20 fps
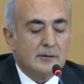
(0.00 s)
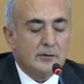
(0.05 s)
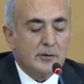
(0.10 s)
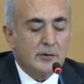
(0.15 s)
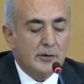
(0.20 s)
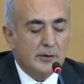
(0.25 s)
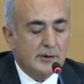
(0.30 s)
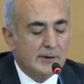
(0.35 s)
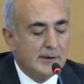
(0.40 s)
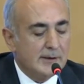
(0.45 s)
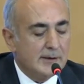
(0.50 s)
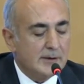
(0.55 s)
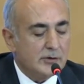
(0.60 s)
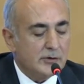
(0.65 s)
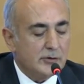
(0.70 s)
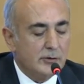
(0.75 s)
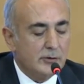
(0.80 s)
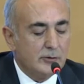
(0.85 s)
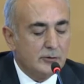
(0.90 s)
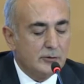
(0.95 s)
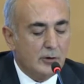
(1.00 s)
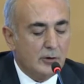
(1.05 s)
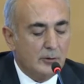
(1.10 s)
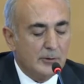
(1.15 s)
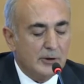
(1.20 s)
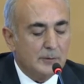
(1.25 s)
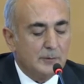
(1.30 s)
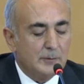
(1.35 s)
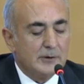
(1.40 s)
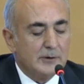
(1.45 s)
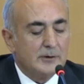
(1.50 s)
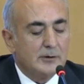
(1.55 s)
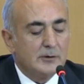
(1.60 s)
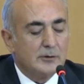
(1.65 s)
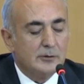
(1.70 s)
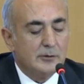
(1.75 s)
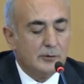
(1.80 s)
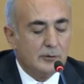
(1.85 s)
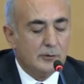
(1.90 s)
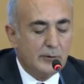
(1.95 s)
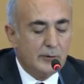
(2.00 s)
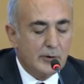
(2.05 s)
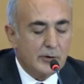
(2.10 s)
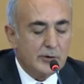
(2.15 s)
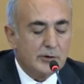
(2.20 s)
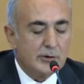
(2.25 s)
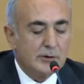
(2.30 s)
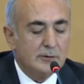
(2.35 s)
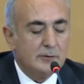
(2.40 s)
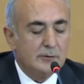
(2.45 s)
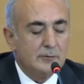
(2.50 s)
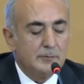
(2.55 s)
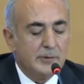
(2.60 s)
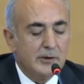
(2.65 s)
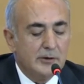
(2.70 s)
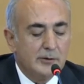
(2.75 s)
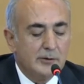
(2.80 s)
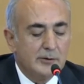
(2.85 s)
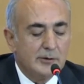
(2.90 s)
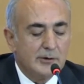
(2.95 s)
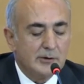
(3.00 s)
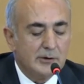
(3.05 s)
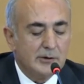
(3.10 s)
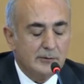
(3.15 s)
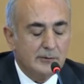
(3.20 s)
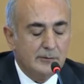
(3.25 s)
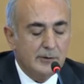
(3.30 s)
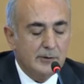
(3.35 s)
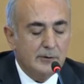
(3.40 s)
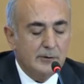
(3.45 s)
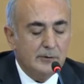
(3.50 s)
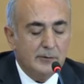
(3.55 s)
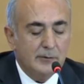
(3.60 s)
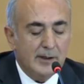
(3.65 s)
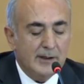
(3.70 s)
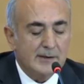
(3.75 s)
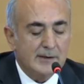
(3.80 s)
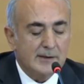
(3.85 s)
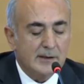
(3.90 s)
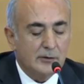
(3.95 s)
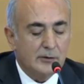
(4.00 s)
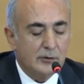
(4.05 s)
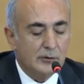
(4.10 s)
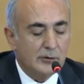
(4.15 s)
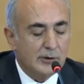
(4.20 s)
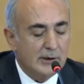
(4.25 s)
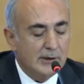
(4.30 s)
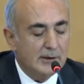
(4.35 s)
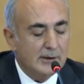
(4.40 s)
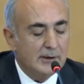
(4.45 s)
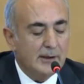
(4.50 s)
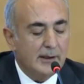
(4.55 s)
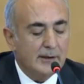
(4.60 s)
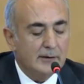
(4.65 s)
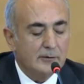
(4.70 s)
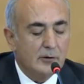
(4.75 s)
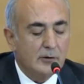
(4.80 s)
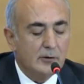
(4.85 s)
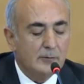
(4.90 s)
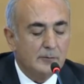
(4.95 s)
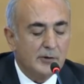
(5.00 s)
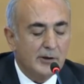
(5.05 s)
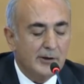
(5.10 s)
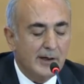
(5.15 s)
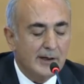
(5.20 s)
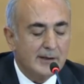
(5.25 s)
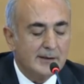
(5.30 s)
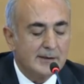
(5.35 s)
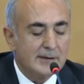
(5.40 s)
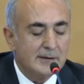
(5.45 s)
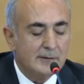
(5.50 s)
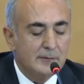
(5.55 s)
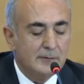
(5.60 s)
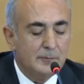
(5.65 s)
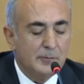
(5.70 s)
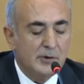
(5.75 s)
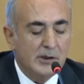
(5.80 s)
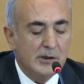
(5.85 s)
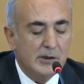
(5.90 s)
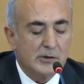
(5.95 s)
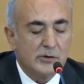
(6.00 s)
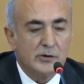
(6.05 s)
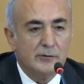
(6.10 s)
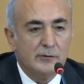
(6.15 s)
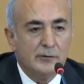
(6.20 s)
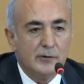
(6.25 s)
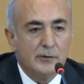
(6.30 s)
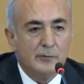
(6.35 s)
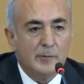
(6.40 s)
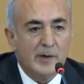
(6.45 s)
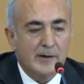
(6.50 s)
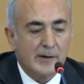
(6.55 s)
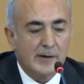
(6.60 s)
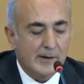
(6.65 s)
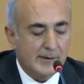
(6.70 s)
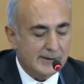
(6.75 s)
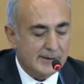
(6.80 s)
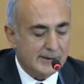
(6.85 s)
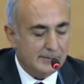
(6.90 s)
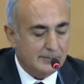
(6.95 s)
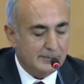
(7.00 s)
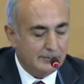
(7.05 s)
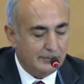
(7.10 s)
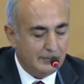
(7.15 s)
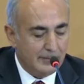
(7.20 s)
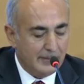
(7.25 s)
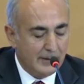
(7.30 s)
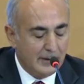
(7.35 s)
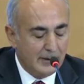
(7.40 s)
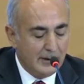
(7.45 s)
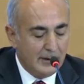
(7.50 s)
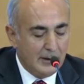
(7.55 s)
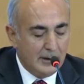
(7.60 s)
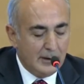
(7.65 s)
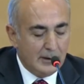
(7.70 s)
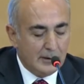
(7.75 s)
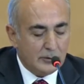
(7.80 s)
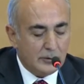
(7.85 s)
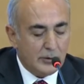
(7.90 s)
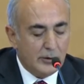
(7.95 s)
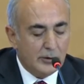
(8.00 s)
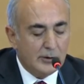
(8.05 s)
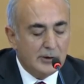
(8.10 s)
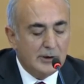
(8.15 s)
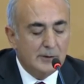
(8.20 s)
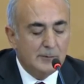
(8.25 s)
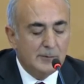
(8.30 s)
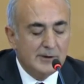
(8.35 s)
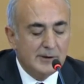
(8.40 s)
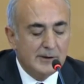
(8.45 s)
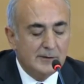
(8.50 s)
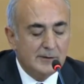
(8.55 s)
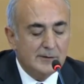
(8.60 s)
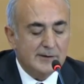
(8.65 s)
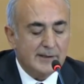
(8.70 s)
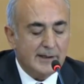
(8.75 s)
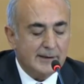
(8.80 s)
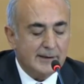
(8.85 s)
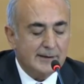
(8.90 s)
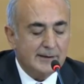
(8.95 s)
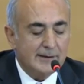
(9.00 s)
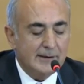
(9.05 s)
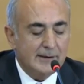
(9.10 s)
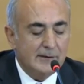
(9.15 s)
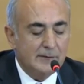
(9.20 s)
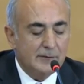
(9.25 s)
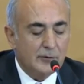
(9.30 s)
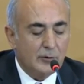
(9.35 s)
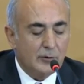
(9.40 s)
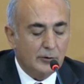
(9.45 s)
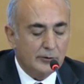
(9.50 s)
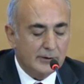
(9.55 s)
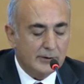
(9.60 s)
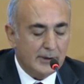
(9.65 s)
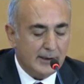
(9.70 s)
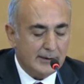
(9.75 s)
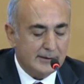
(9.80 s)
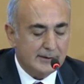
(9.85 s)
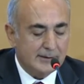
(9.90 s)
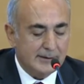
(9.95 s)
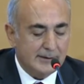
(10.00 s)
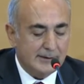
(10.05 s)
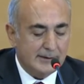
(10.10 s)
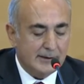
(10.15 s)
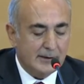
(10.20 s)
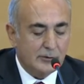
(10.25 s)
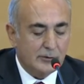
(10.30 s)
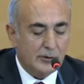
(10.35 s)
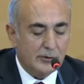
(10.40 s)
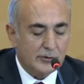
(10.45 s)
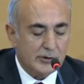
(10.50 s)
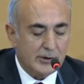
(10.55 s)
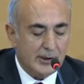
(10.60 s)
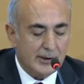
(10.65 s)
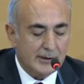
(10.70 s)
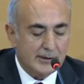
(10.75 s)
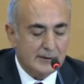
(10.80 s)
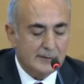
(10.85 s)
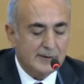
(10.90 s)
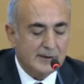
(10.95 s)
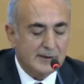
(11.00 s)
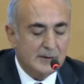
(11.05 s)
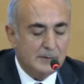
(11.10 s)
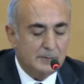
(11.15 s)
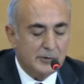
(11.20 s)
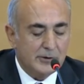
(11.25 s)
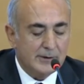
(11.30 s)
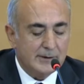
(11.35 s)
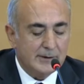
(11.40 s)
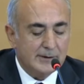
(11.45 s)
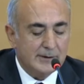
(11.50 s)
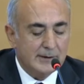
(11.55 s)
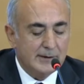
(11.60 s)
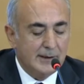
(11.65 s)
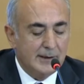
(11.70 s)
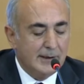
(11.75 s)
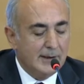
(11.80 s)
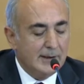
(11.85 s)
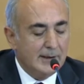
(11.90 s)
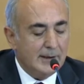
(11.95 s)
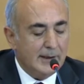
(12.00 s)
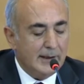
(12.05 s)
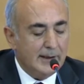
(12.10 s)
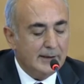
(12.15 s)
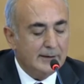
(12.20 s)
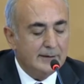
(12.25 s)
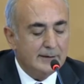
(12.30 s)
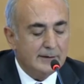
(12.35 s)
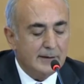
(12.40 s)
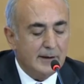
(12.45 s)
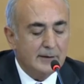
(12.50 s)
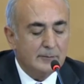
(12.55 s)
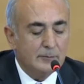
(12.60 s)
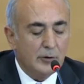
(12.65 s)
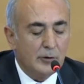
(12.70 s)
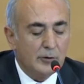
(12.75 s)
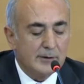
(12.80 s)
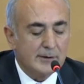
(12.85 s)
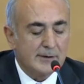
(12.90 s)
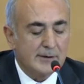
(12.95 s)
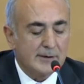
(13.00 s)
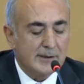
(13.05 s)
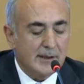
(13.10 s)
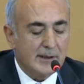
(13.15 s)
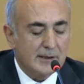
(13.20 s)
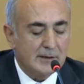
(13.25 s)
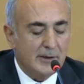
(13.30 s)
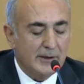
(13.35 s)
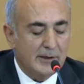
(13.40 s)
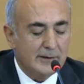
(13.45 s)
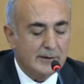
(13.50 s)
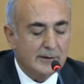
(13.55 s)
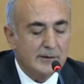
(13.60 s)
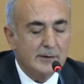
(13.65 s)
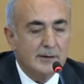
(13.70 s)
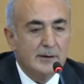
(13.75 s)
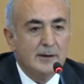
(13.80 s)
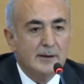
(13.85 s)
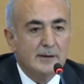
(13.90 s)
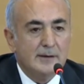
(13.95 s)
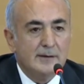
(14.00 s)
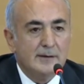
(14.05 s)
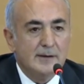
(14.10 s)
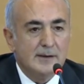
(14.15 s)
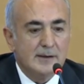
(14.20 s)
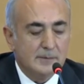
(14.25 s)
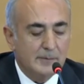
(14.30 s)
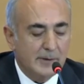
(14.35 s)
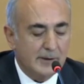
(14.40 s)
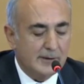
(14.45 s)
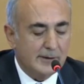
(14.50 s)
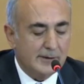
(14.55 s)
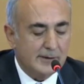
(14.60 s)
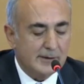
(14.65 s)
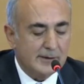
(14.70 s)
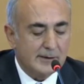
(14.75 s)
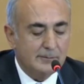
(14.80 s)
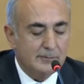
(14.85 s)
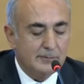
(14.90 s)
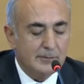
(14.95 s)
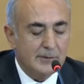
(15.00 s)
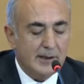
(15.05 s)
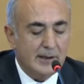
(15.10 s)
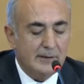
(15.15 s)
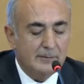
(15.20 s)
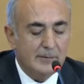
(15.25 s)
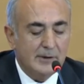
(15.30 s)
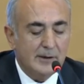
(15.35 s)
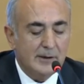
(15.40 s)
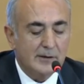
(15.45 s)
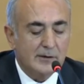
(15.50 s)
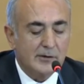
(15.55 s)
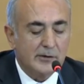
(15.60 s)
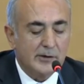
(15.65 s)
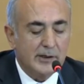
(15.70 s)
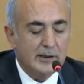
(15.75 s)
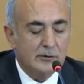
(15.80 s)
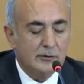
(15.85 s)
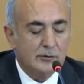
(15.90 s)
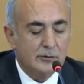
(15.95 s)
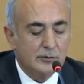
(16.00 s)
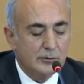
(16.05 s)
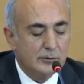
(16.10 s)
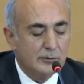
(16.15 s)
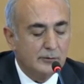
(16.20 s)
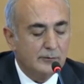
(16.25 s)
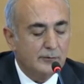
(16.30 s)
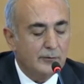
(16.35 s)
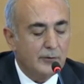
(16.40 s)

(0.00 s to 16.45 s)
Turkey's strong commitment to the Universal Periodic Review as a unique and comprehensive peer review mechanism. Turkey believes that if conducted in a constructive spirit and non-politicized manner, this mechanism can be a great tool